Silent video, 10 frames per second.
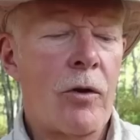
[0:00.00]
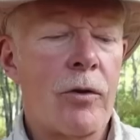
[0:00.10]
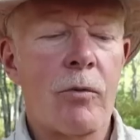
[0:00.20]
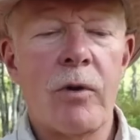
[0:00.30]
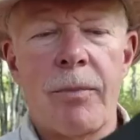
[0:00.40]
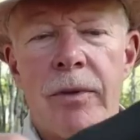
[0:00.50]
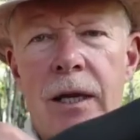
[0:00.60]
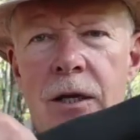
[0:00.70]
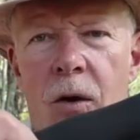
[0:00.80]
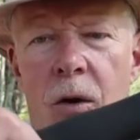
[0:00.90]
the grip
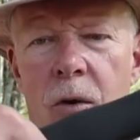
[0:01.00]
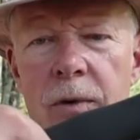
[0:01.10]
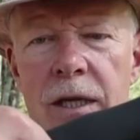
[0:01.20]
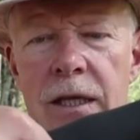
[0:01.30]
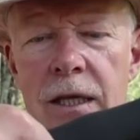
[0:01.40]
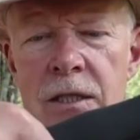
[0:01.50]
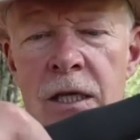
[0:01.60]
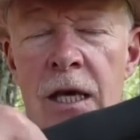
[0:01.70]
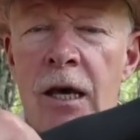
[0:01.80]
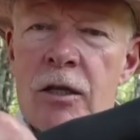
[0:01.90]
than it already
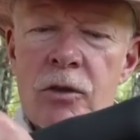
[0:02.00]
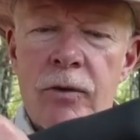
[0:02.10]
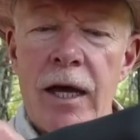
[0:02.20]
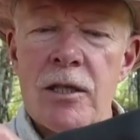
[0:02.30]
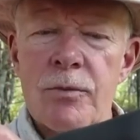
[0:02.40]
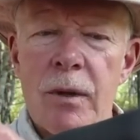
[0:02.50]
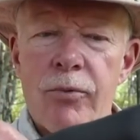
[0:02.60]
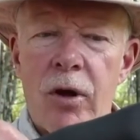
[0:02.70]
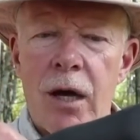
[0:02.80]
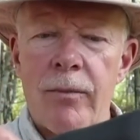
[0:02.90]
is. So that's the
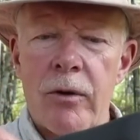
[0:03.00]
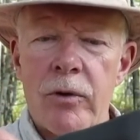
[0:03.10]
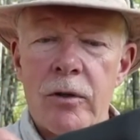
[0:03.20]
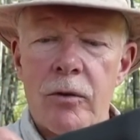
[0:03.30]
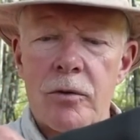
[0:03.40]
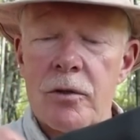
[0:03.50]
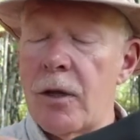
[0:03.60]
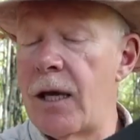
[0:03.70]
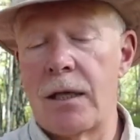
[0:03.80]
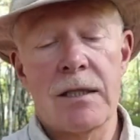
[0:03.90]
primary use.
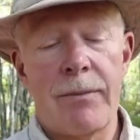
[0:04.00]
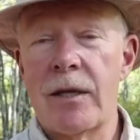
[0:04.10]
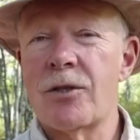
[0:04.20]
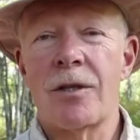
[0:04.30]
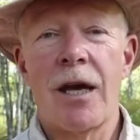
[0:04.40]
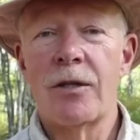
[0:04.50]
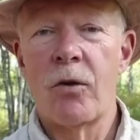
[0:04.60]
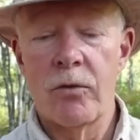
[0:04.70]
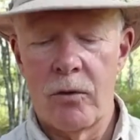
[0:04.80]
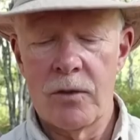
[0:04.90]
As I mentioned, I
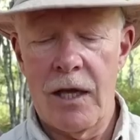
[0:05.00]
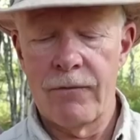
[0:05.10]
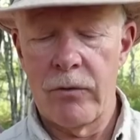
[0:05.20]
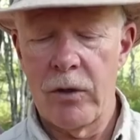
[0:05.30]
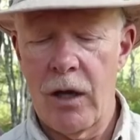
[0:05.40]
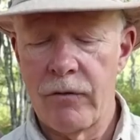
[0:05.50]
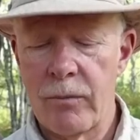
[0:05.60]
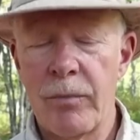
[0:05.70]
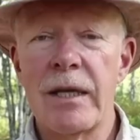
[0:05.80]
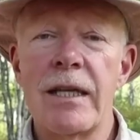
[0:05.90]
don't use that very
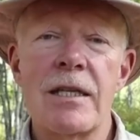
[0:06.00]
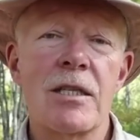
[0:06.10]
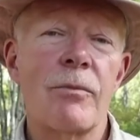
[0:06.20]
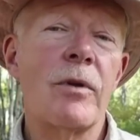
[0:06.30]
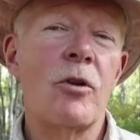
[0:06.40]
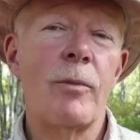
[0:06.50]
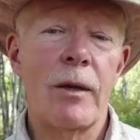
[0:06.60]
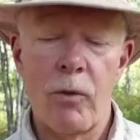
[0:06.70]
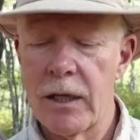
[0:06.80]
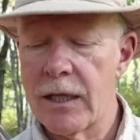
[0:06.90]
often, but it is something you
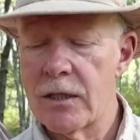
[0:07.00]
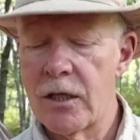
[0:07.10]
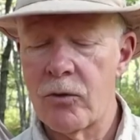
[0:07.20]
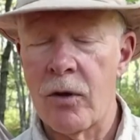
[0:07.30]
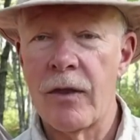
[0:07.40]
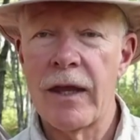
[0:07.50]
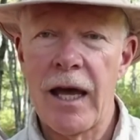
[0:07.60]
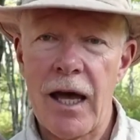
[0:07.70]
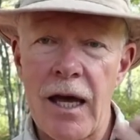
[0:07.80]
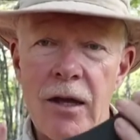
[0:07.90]
may want to consider.
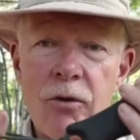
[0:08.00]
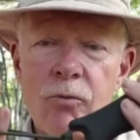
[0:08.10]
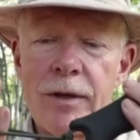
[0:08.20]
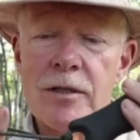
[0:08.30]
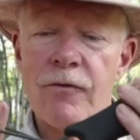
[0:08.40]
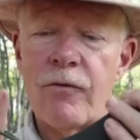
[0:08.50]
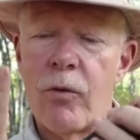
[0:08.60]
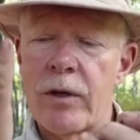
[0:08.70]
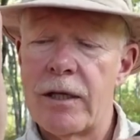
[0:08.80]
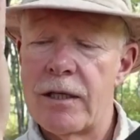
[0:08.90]
The other reason
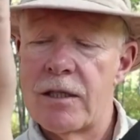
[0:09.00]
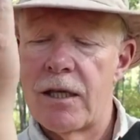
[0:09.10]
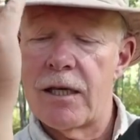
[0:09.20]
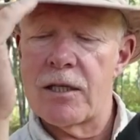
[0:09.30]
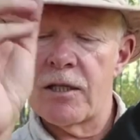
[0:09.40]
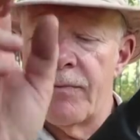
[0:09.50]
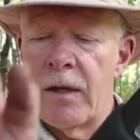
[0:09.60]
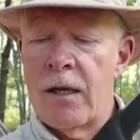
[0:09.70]
for it is this.